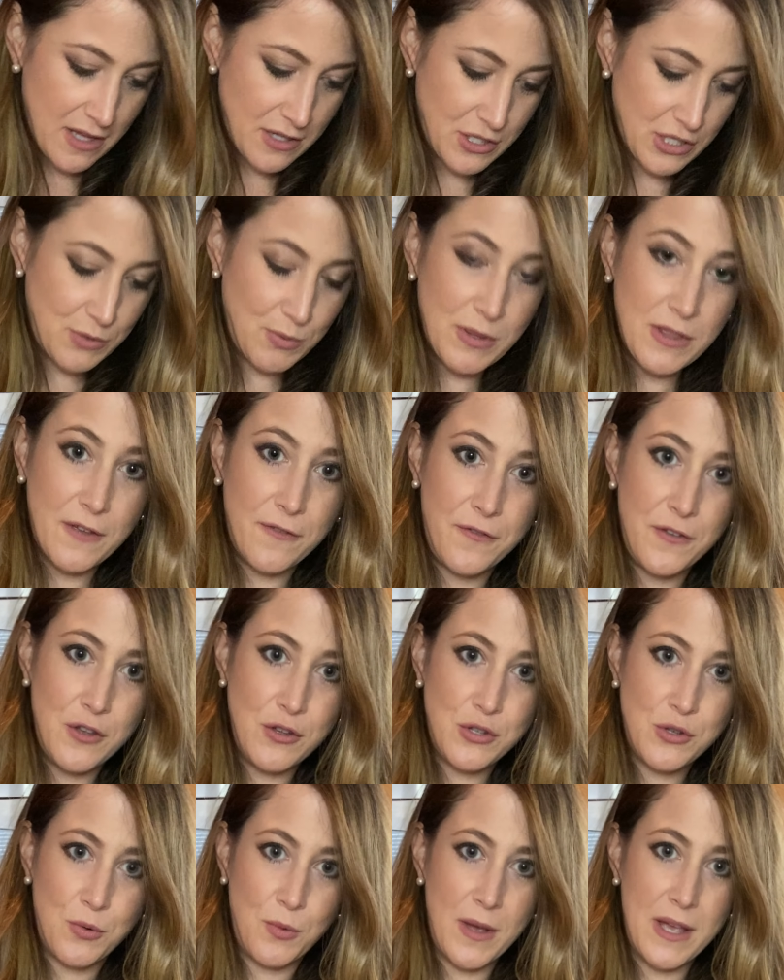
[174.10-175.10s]
just with a
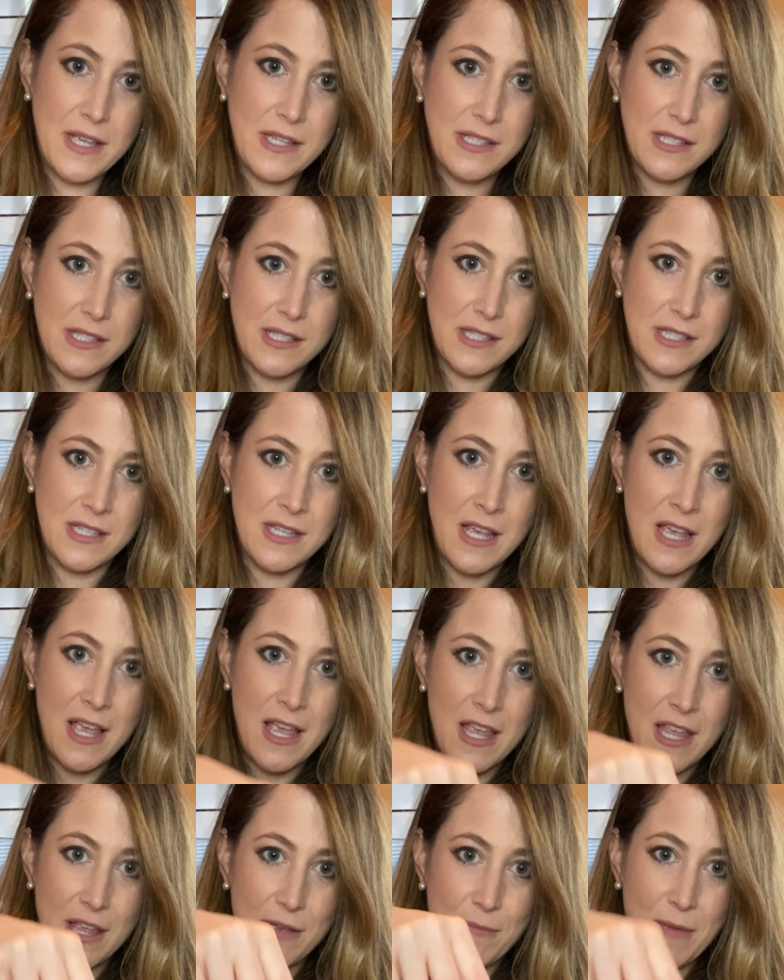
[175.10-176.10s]
few twists,
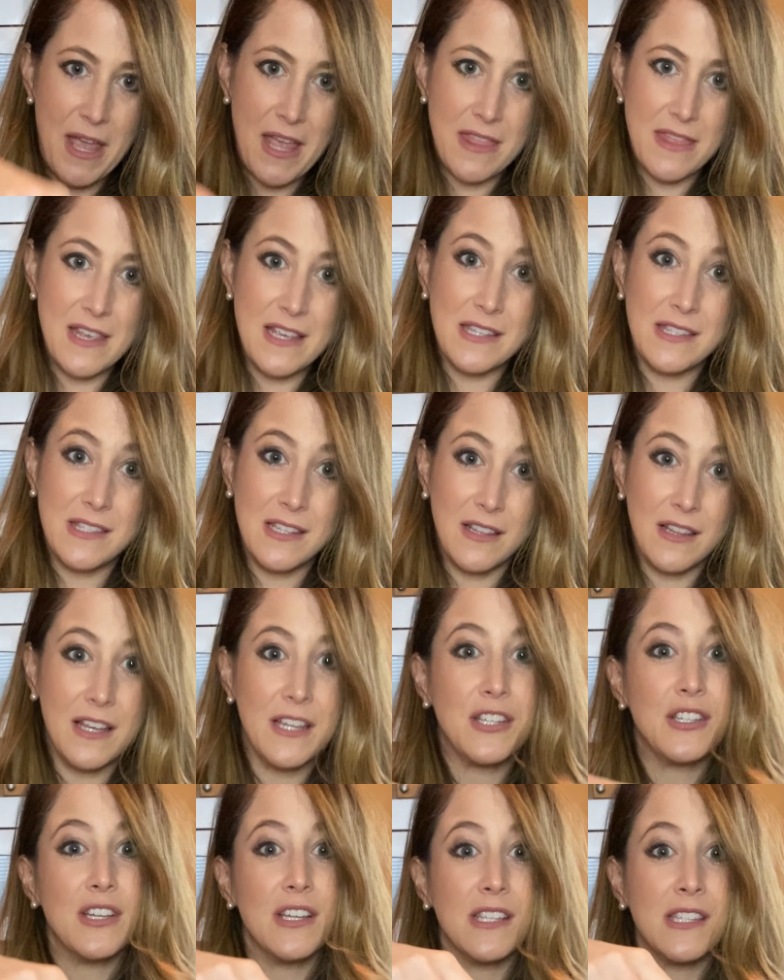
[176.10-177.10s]
you make this
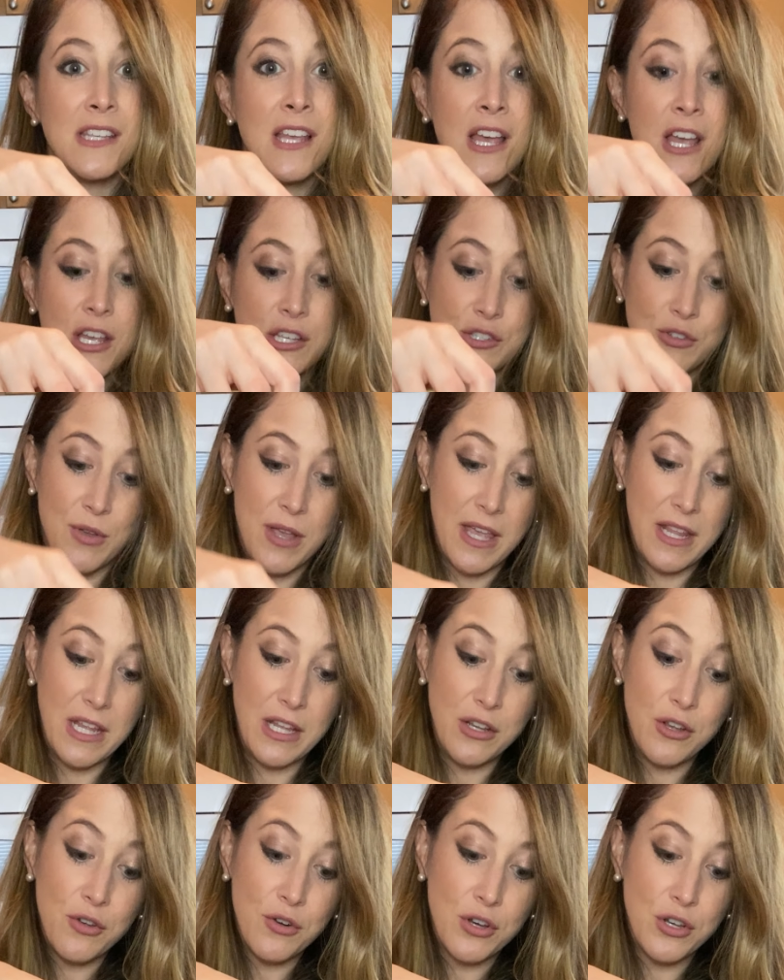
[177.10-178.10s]
delicious
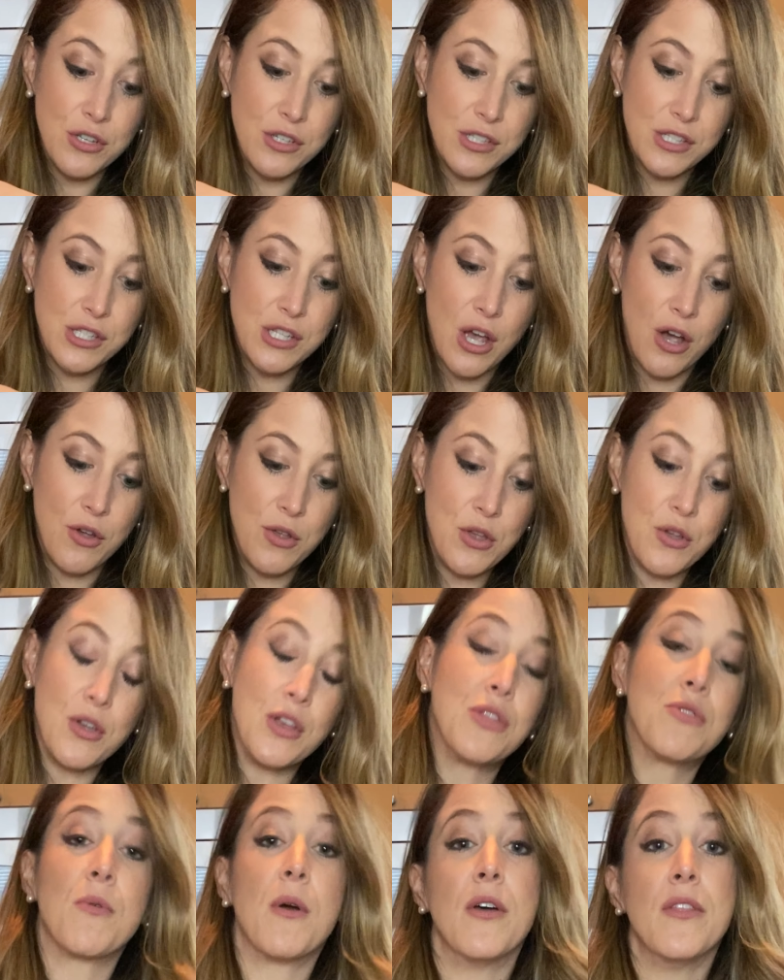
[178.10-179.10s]
zucchini noodles. So you
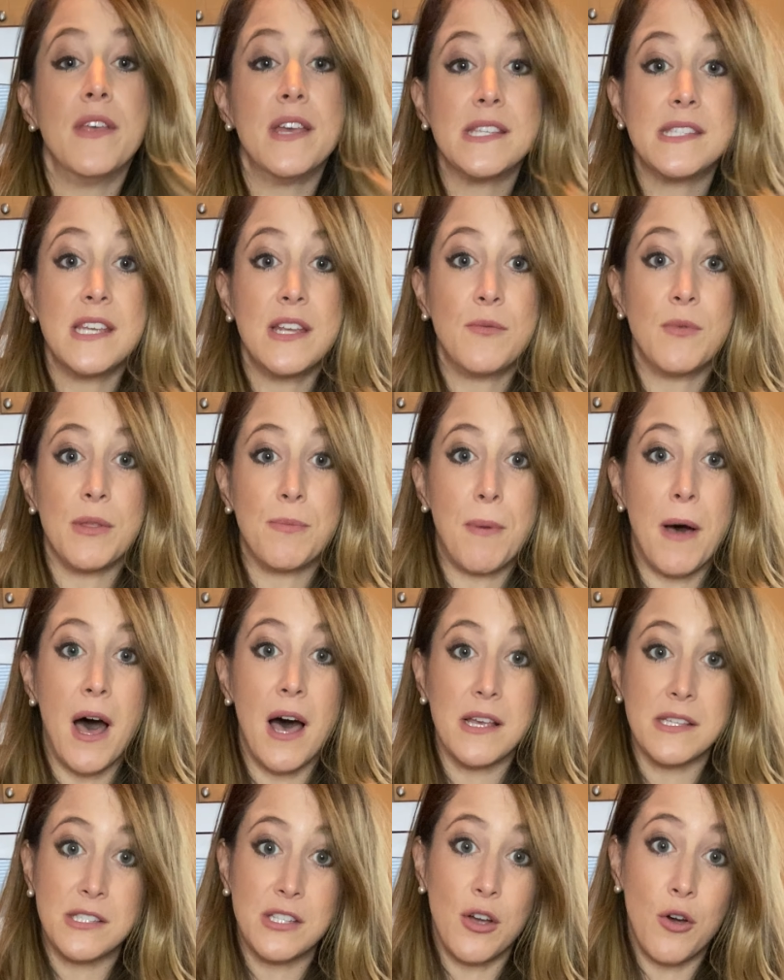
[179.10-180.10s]
could throw this in with
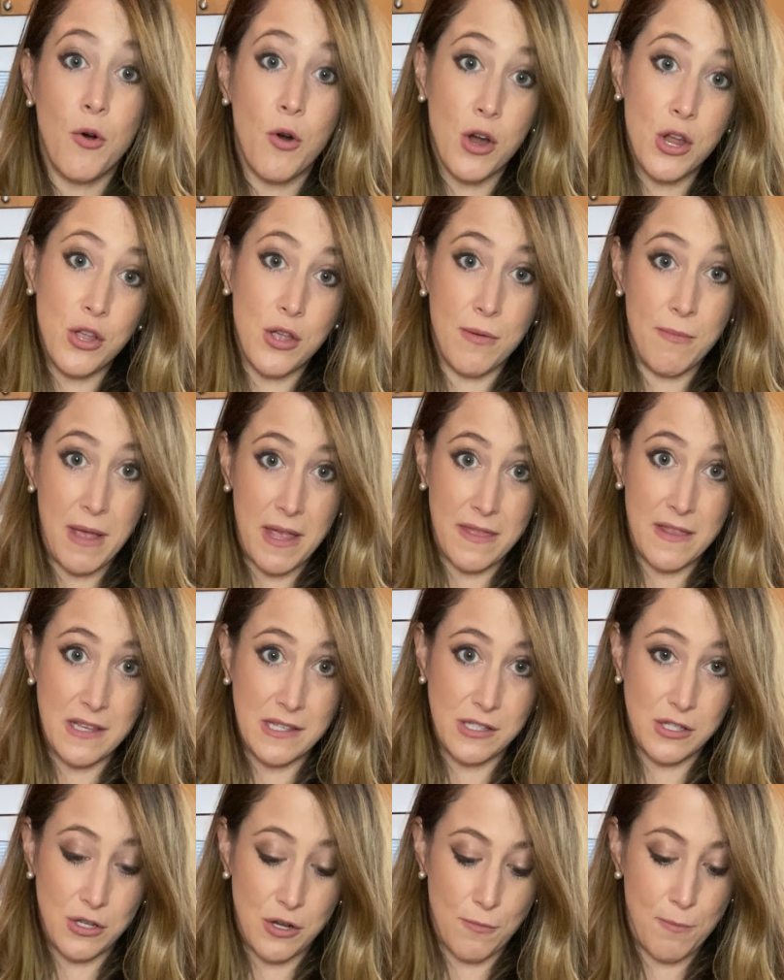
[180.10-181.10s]
pasta or you can make
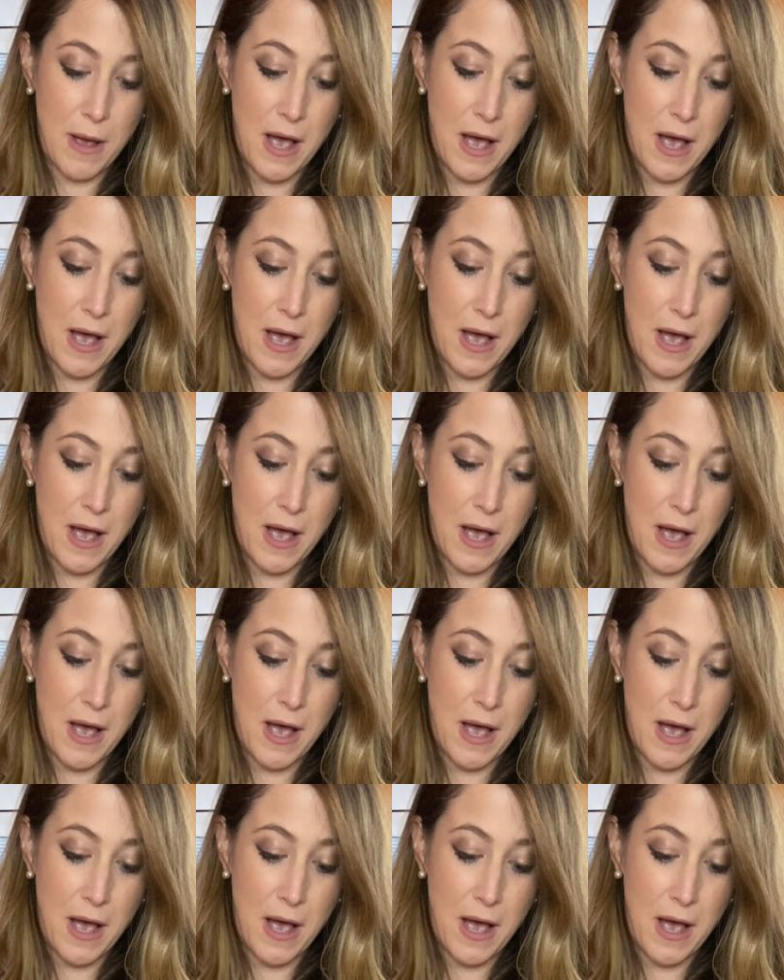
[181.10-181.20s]
this your